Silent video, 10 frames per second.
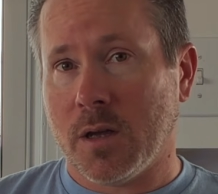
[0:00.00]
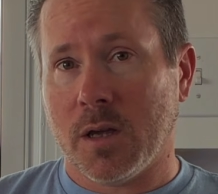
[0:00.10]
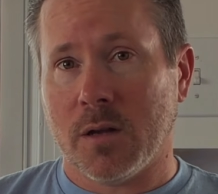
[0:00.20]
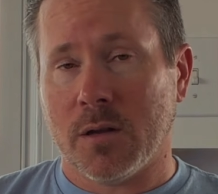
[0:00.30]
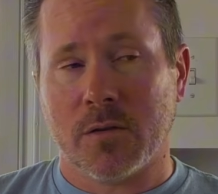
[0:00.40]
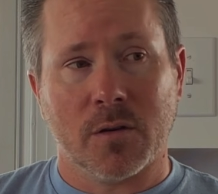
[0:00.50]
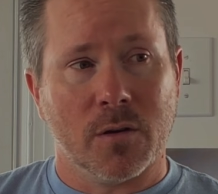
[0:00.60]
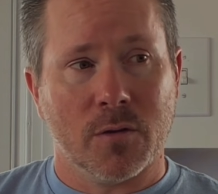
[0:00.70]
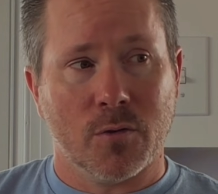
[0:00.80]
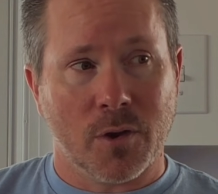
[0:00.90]
and it's a
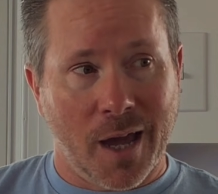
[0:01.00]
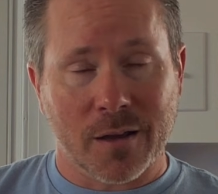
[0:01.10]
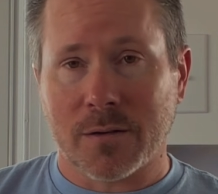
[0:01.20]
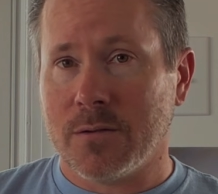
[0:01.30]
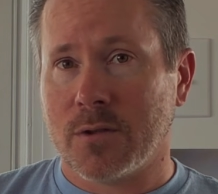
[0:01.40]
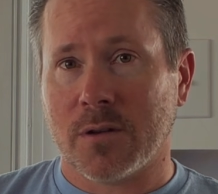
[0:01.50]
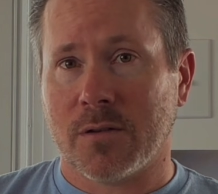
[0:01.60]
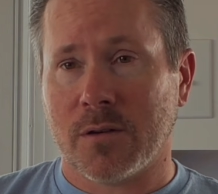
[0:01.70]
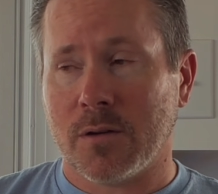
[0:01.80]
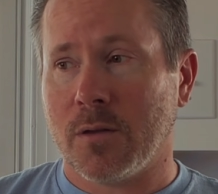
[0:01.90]
good challenge and
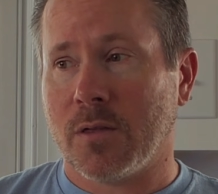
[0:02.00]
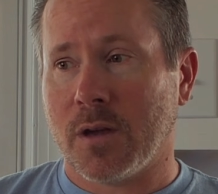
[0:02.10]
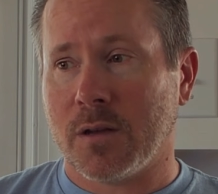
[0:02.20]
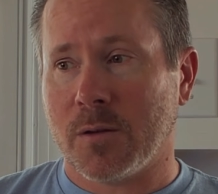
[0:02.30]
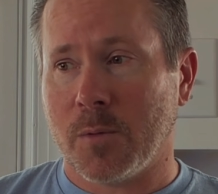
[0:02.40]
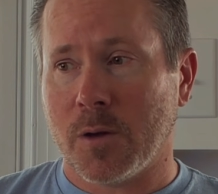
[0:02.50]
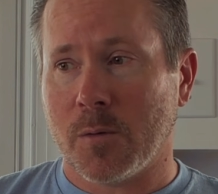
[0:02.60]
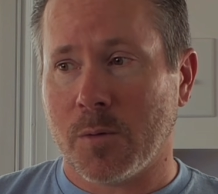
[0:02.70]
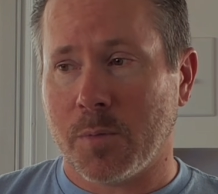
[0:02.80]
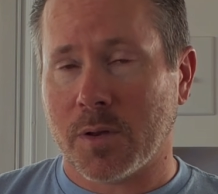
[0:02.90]
it's a good thing to be able
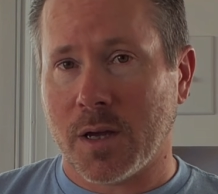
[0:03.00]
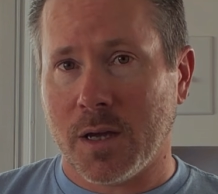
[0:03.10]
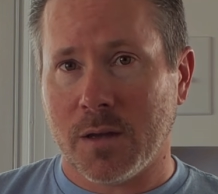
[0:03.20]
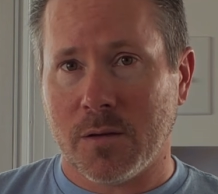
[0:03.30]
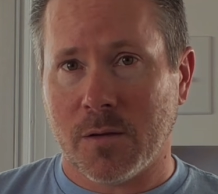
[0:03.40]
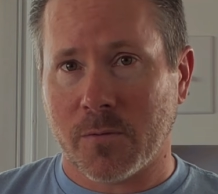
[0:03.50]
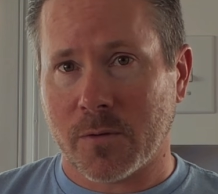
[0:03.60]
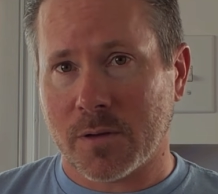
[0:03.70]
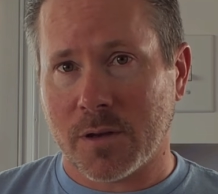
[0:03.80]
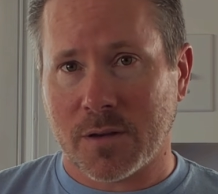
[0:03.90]
to play
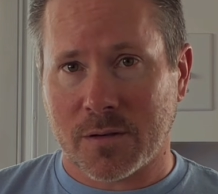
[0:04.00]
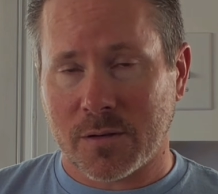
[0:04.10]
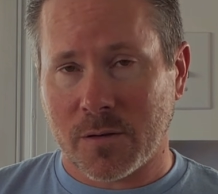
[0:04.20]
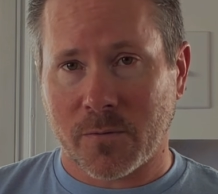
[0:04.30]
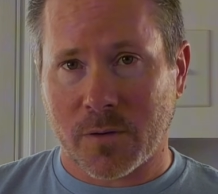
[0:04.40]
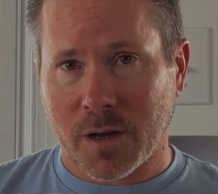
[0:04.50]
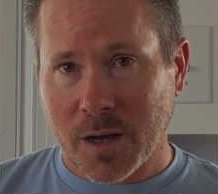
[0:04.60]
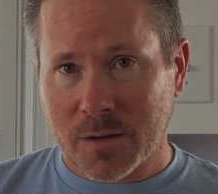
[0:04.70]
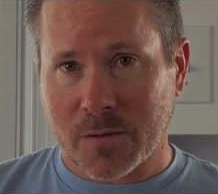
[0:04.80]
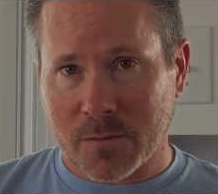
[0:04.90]
different licks in different
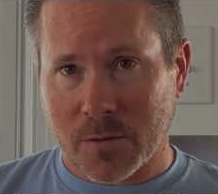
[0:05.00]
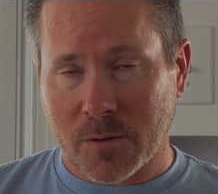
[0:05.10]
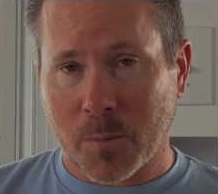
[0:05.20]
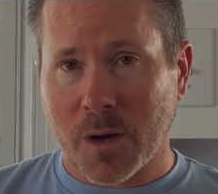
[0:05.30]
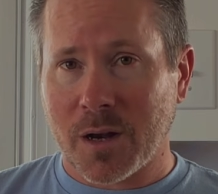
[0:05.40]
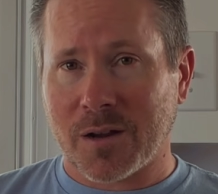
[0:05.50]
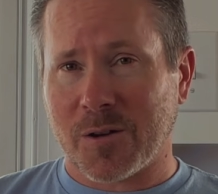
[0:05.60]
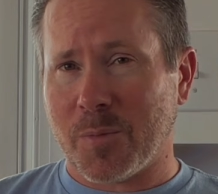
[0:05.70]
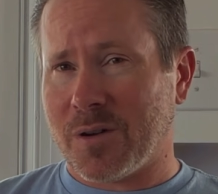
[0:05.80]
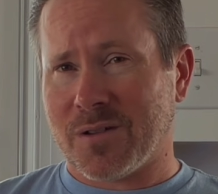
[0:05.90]
octaves on
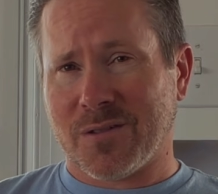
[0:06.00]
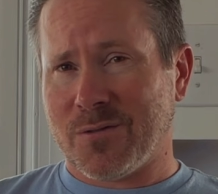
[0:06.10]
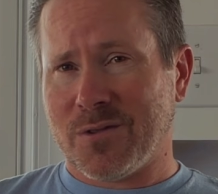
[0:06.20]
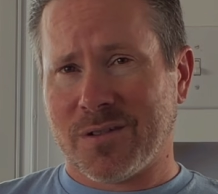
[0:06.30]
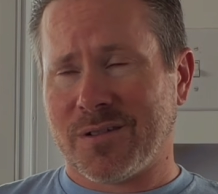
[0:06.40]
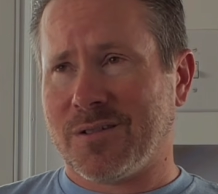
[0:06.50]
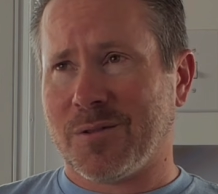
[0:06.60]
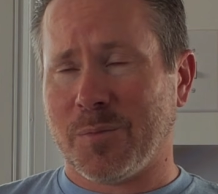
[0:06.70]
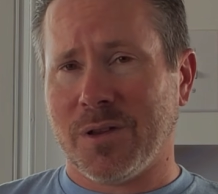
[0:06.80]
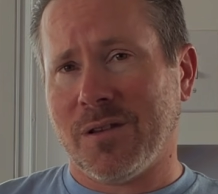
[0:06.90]
harmonica because they're just
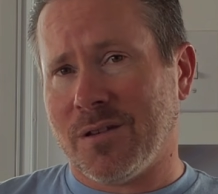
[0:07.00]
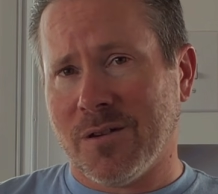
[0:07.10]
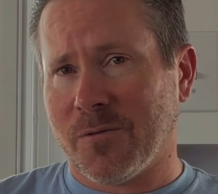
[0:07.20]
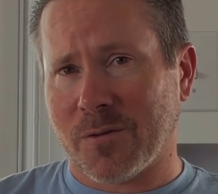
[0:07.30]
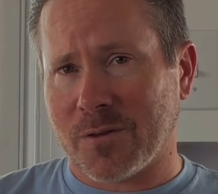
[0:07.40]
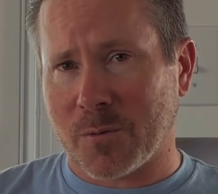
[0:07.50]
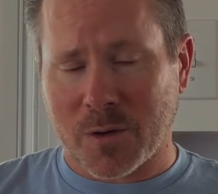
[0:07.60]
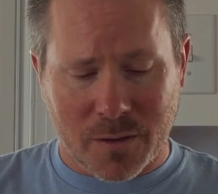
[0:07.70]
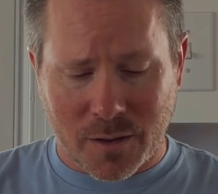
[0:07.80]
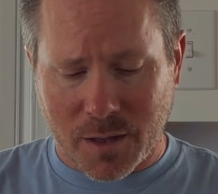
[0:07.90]
completely different the
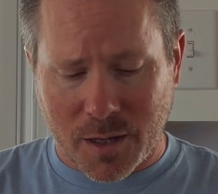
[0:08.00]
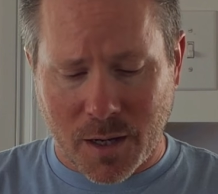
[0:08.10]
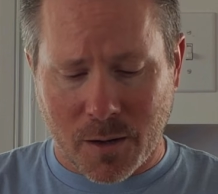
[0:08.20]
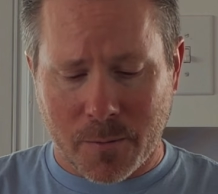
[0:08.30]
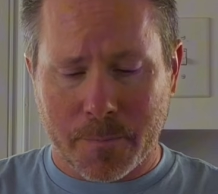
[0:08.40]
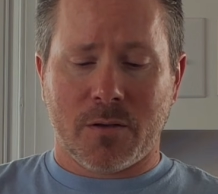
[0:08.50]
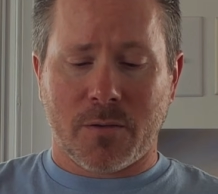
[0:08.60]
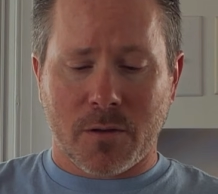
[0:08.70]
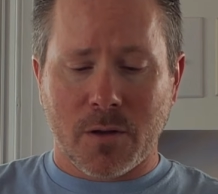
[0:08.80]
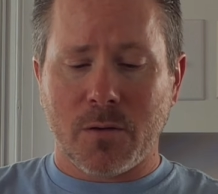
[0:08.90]
way they lay out. So
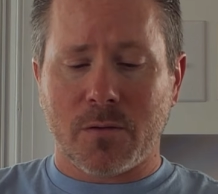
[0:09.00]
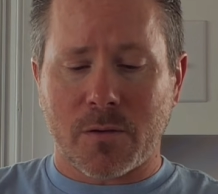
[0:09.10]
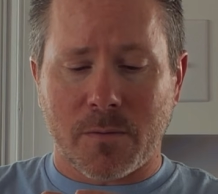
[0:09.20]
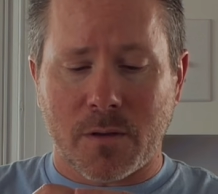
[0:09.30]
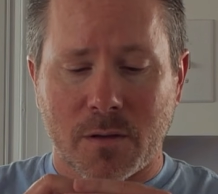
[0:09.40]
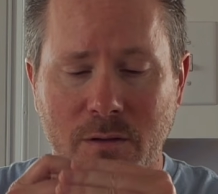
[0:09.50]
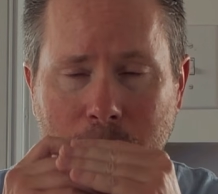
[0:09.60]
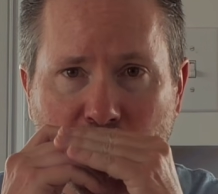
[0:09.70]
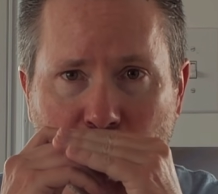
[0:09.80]
the notes of this